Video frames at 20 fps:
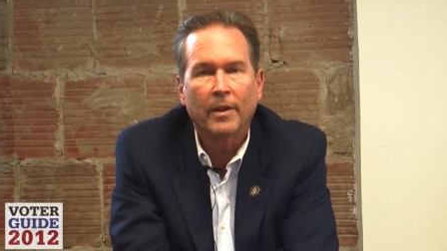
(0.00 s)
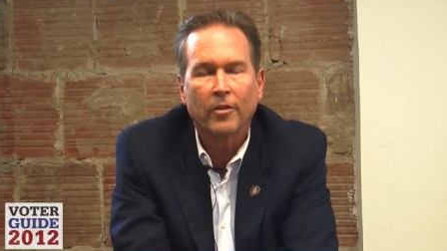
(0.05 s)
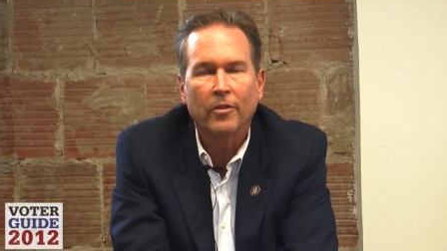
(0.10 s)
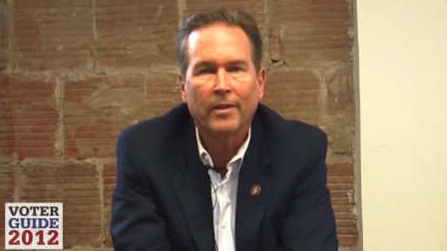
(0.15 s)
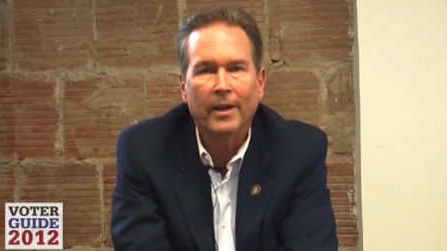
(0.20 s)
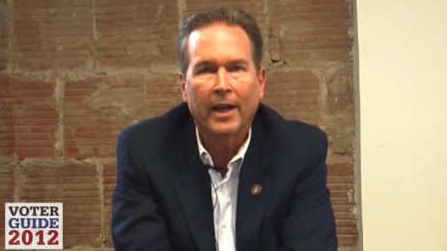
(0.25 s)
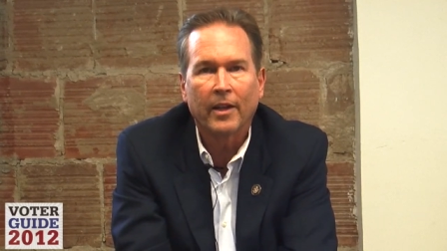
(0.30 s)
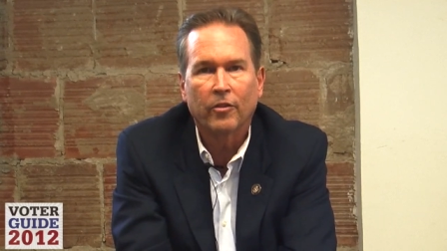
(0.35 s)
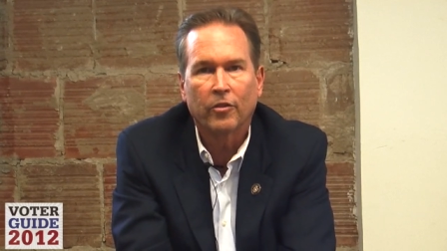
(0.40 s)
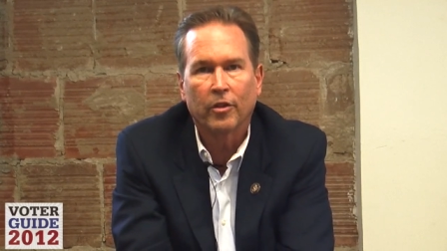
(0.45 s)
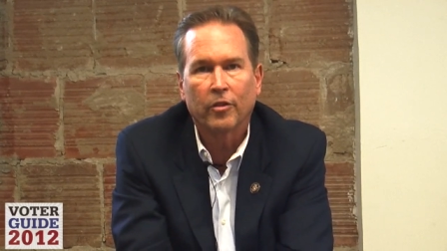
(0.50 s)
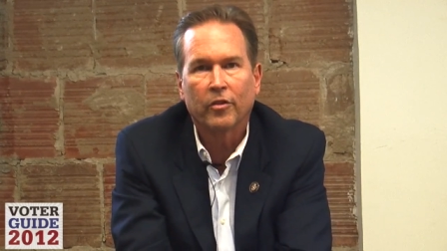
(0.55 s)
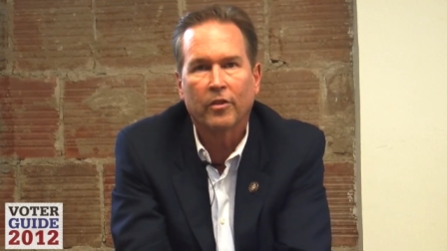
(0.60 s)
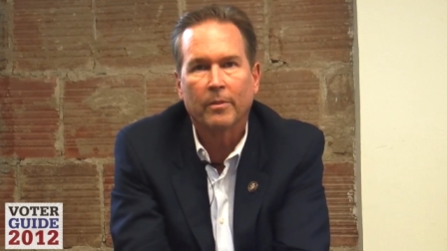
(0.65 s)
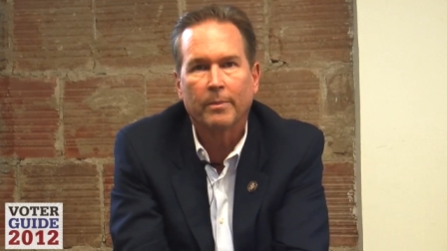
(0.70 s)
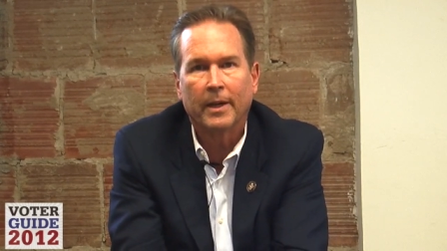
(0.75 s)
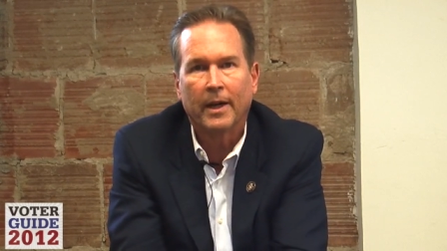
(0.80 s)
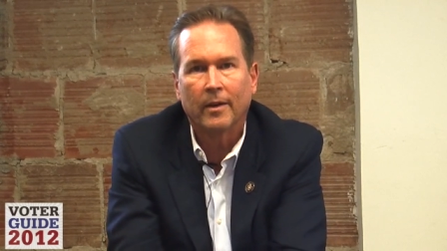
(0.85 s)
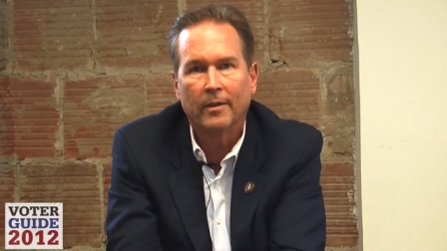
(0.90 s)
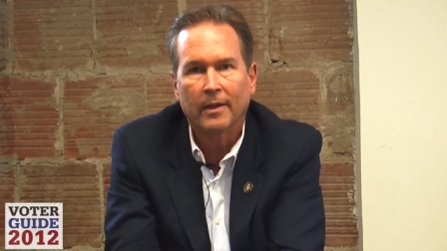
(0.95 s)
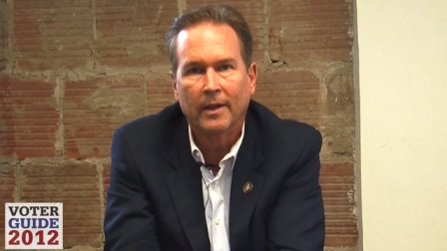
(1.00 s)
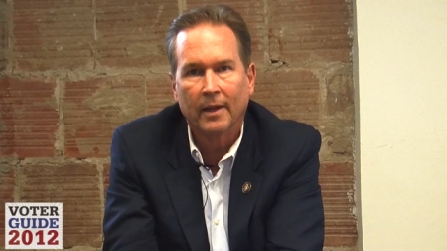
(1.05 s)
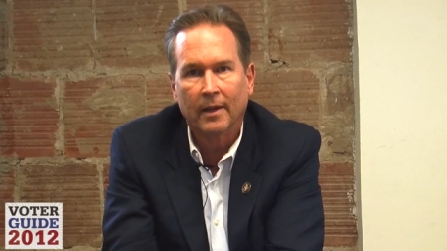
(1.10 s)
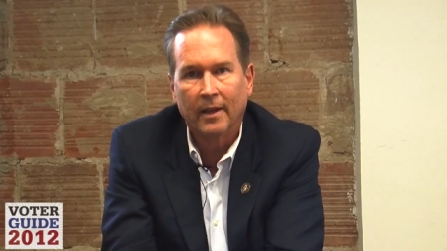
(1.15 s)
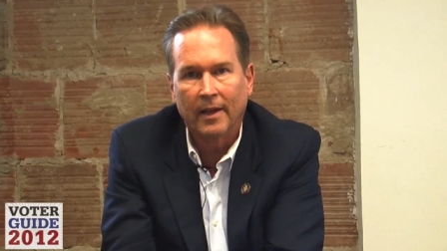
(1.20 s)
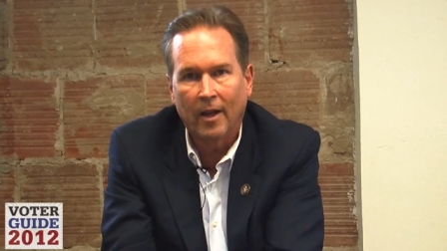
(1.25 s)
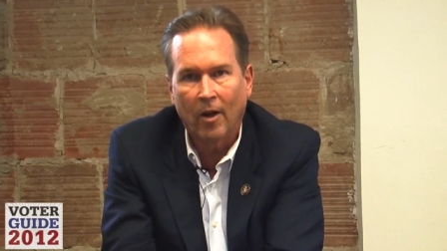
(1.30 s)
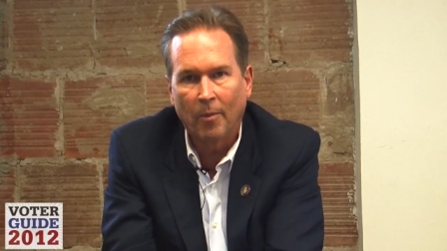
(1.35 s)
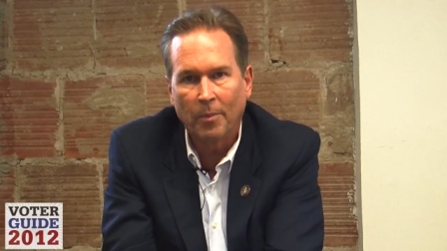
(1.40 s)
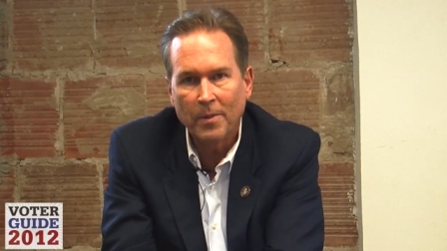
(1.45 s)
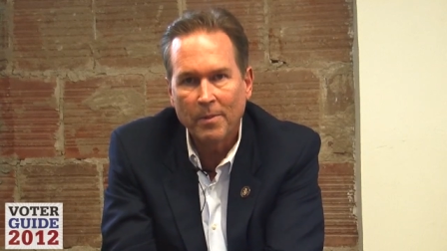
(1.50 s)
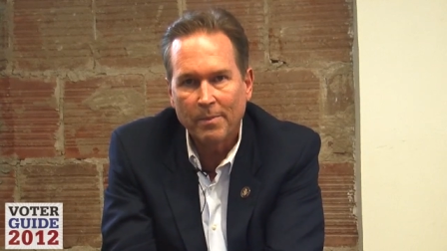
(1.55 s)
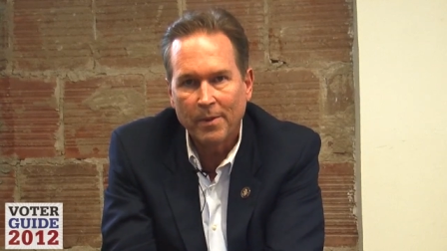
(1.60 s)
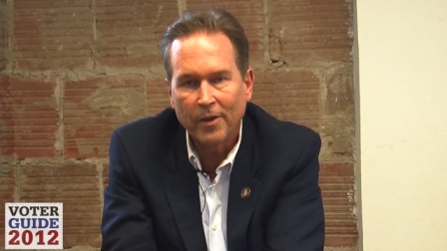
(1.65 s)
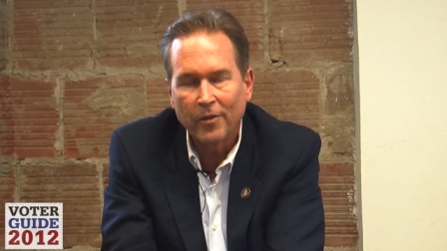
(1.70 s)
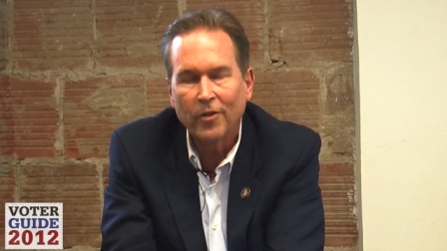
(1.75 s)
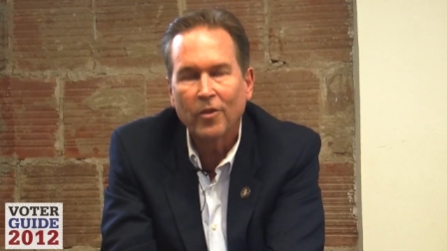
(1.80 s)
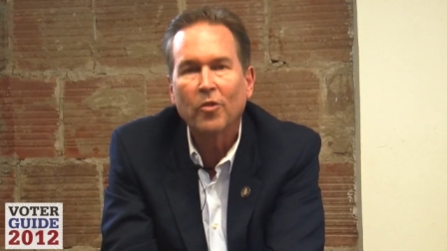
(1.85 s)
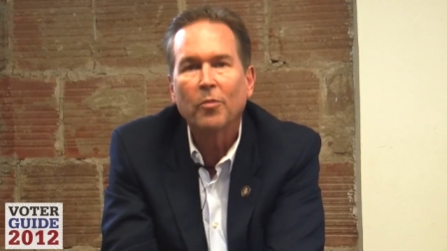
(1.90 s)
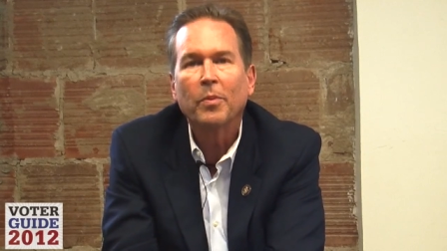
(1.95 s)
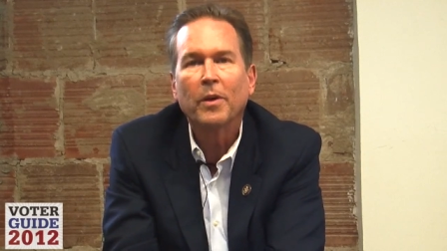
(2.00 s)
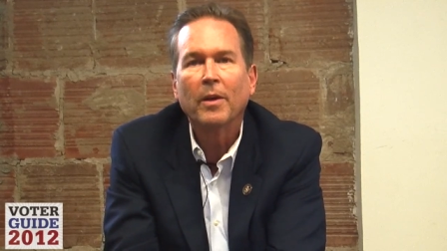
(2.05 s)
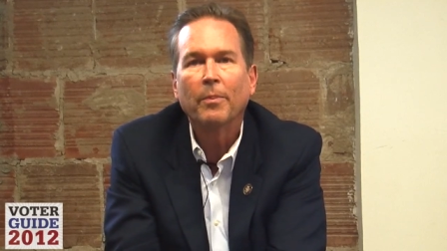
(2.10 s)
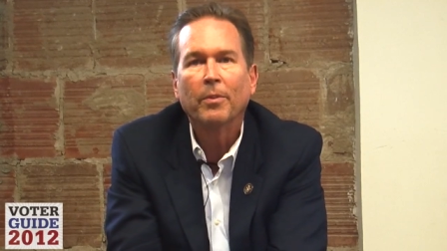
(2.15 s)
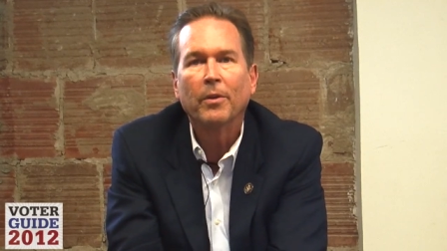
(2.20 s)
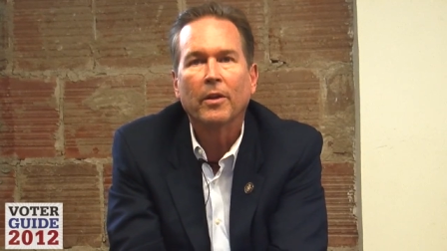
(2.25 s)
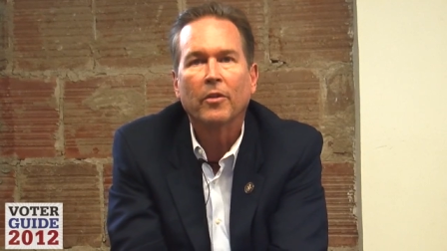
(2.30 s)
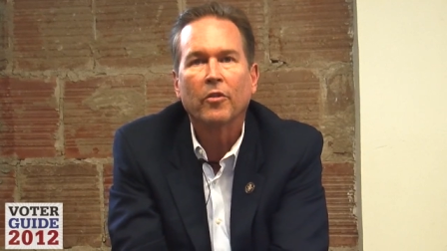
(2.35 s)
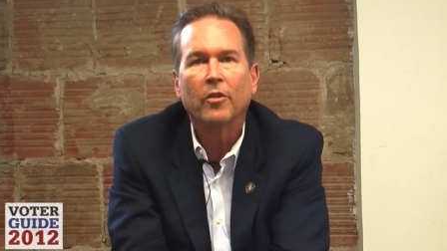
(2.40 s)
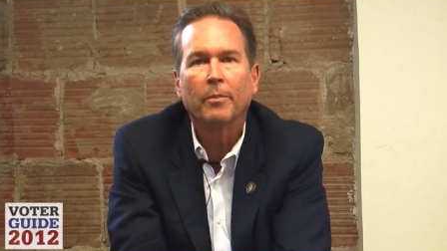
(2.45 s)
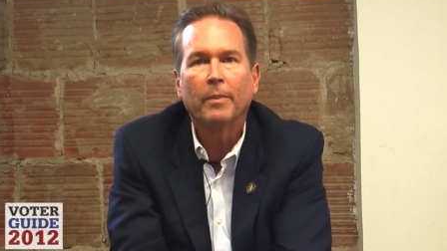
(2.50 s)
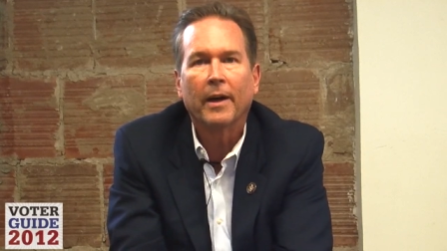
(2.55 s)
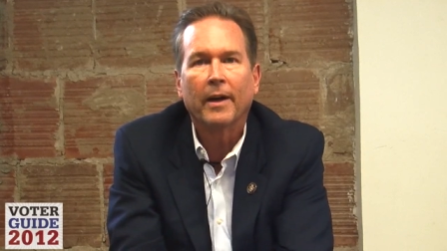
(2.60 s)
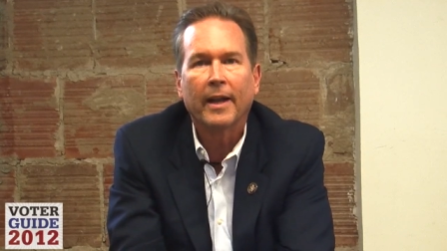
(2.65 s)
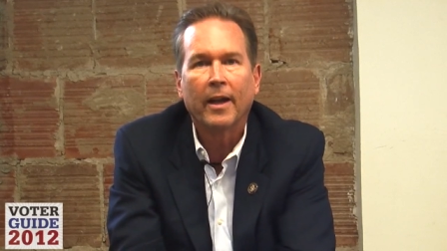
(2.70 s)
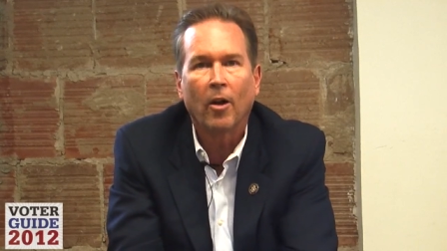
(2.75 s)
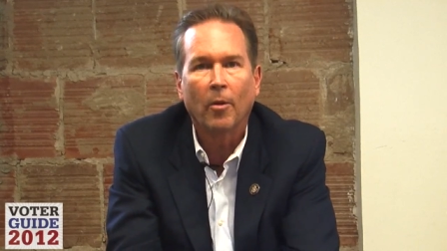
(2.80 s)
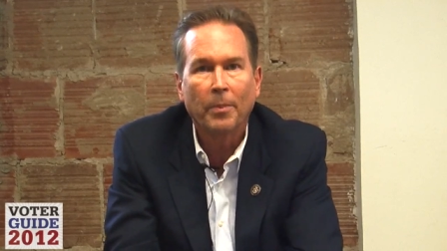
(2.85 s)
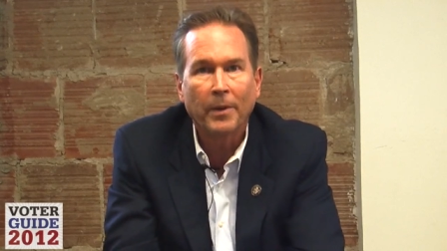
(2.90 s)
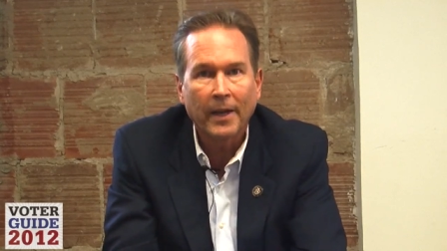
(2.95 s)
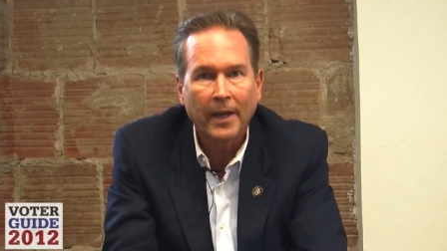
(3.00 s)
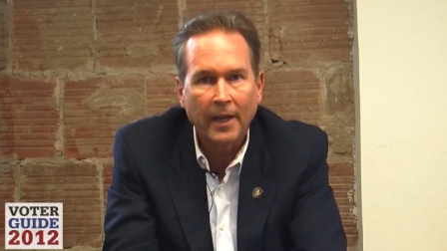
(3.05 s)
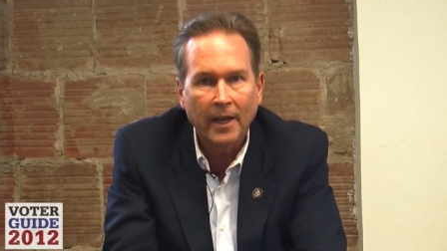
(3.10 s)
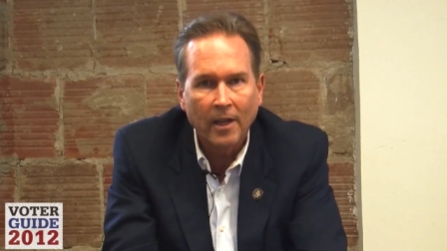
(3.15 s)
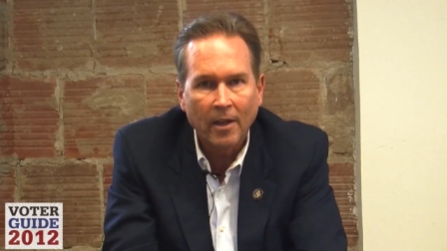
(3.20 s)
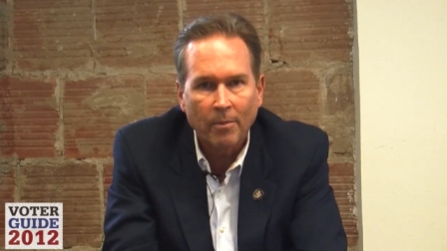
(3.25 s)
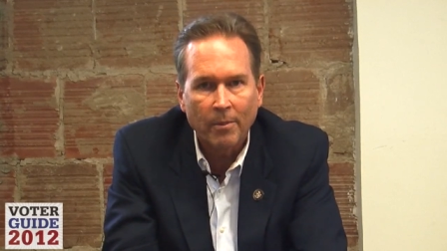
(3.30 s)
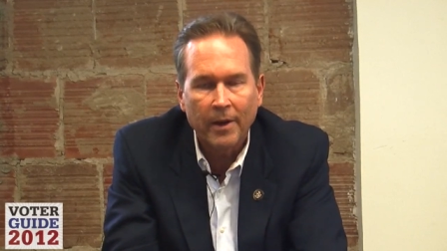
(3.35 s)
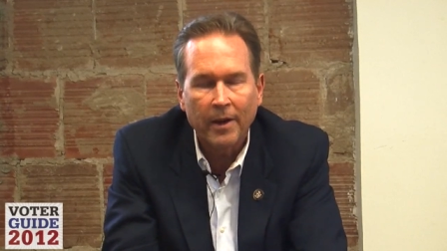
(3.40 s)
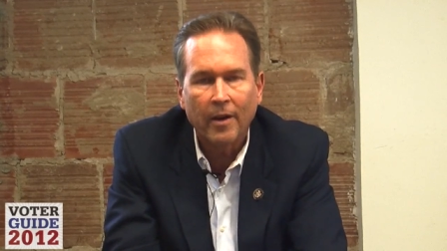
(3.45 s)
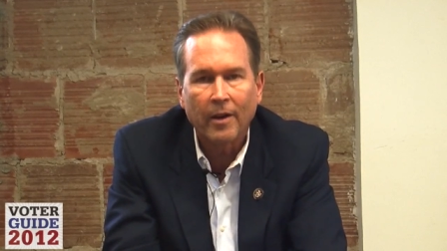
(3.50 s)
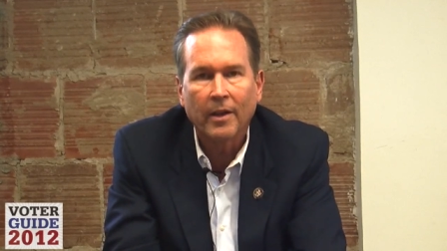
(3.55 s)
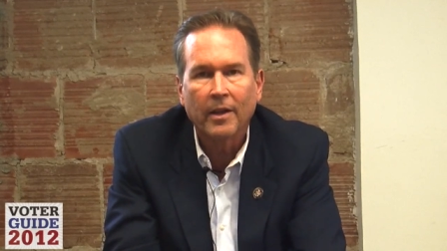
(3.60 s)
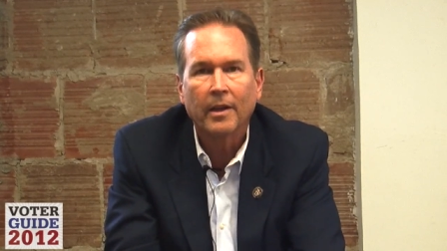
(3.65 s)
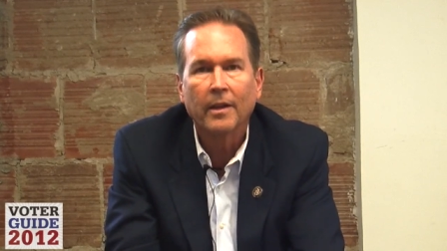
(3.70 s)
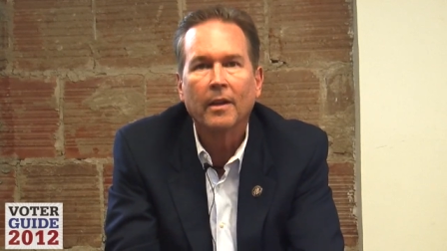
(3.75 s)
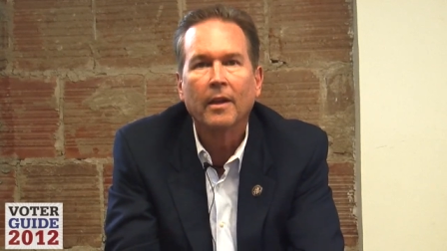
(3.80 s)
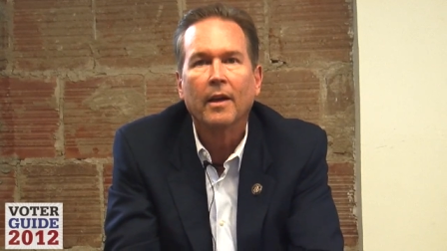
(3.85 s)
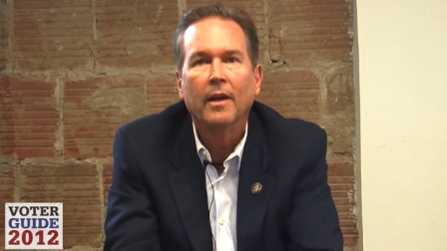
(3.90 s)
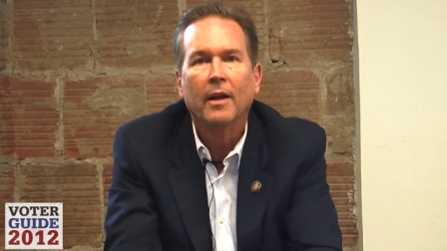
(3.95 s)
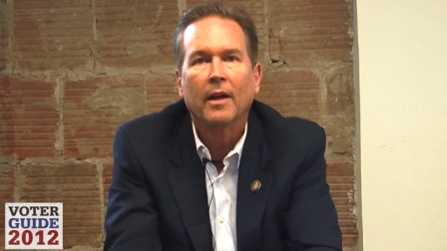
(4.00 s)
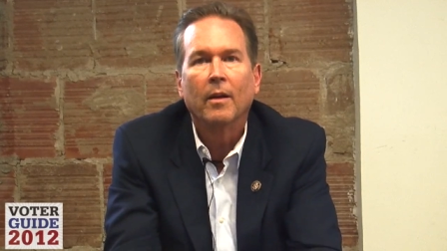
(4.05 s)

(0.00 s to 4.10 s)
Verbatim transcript: It's not just about helping business people, it's about helping any American